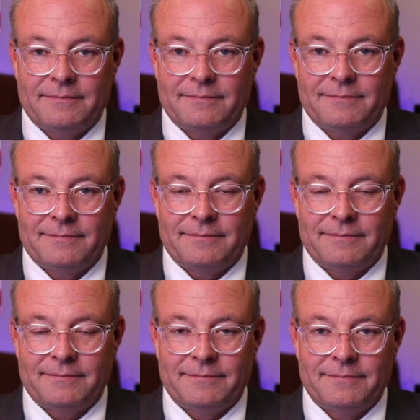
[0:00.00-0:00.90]

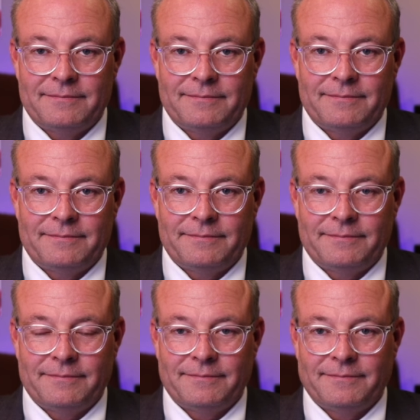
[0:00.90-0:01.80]

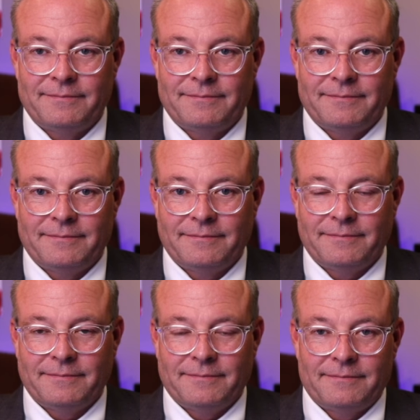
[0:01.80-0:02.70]

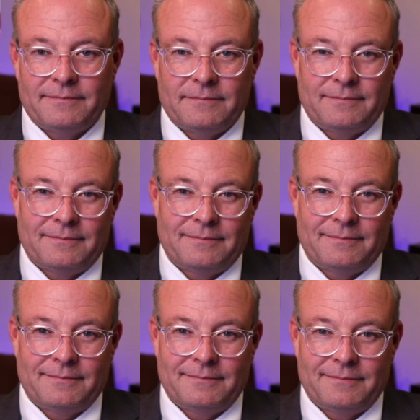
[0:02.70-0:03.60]

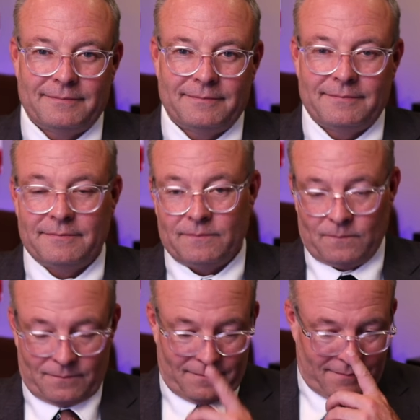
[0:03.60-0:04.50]

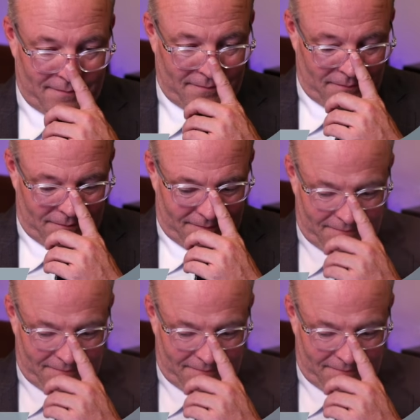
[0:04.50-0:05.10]
The person shown says nothing.